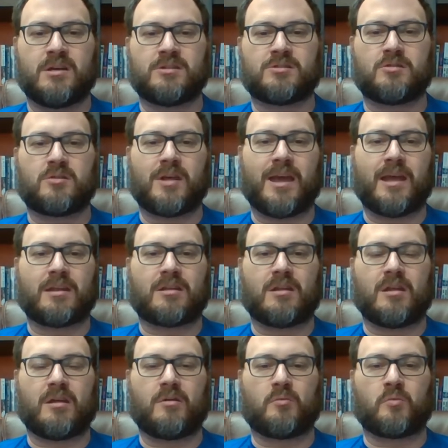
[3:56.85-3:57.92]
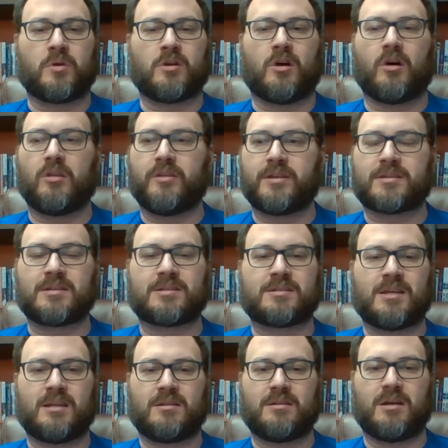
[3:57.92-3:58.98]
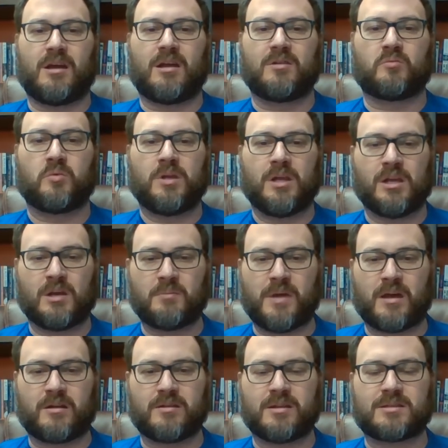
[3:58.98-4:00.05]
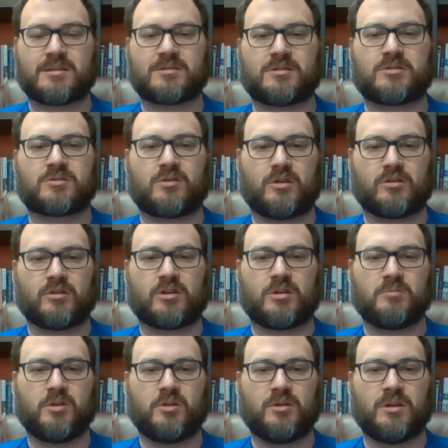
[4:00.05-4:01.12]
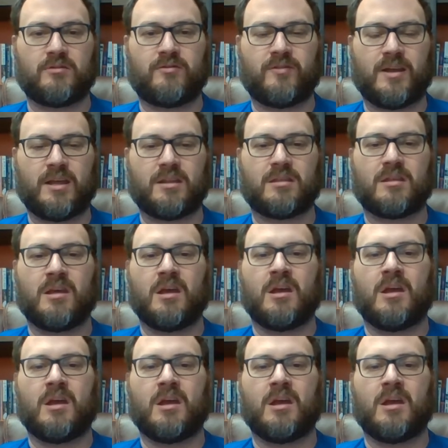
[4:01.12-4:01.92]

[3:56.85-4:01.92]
so that when all this is said and done, we can come out of this stronger community of faith.